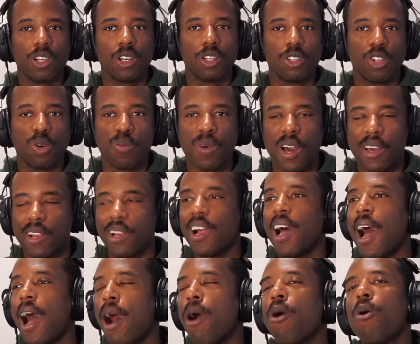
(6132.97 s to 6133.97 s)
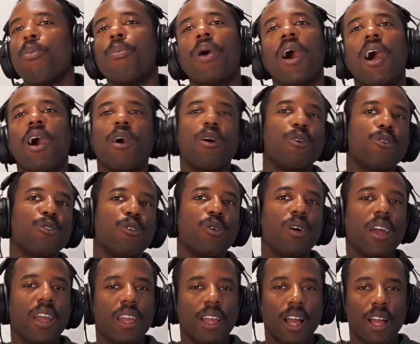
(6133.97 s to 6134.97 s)
No matter how powerful
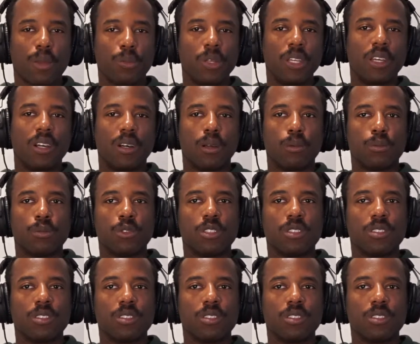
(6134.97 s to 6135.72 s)
AI becomes,